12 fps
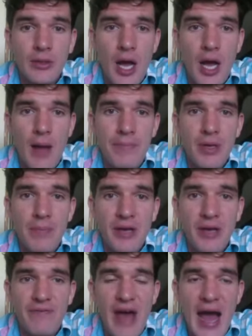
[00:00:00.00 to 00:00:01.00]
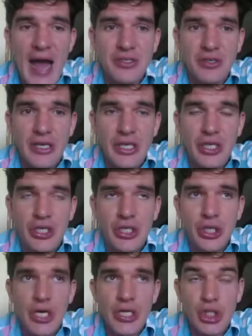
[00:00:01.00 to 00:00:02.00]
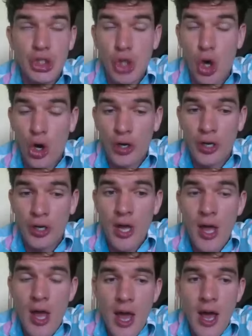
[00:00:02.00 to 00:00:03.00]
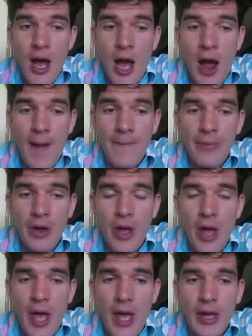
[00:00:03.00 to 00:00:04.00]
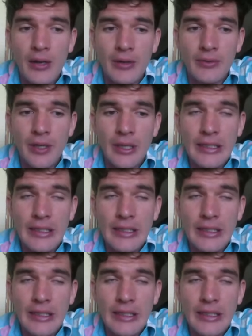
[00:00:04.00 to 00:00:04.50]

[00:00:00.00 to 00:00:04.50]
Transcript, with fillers: uh, be a big factor. He could start um, and at